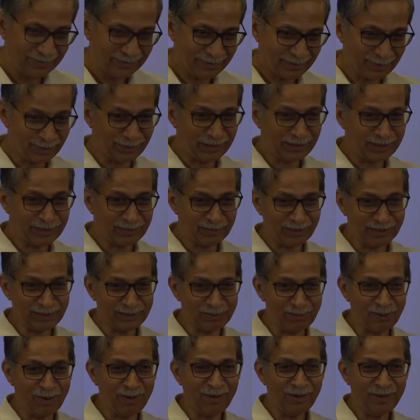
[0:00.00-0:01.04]
So that's a
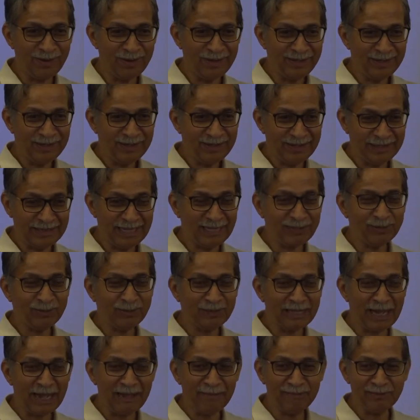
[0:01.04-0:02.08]
much more, that's
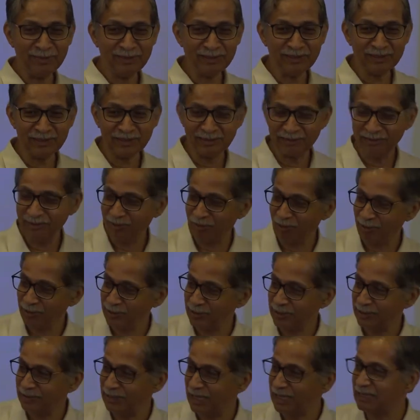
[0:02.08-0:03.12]
what happens.
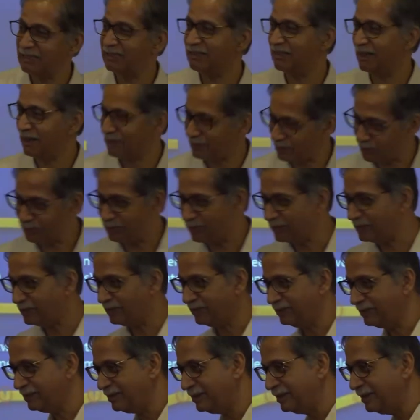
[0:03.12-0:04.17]
Forces are
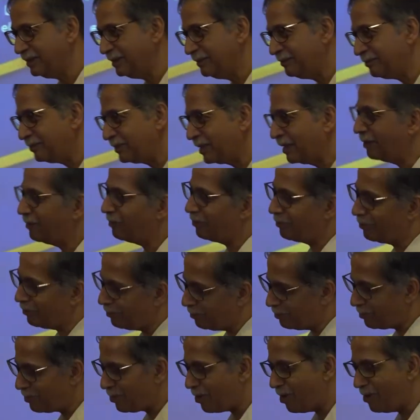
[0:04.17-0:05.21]
transmitted,
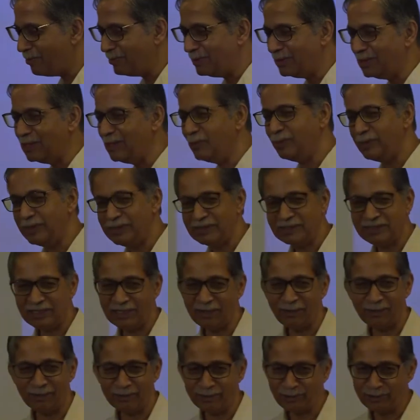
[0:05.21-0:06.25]
though commonly we say
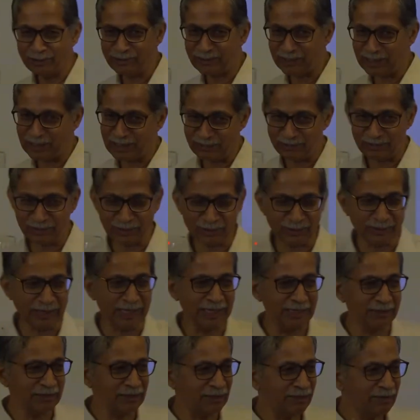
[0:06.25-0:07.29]
also transfer. So
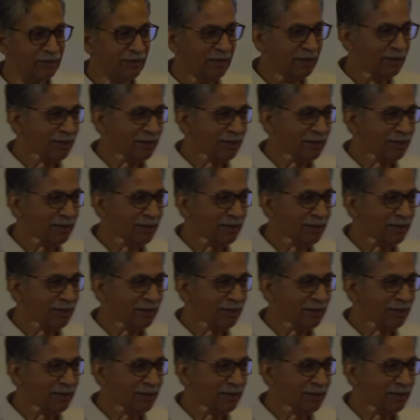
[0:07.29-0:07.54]
there is a,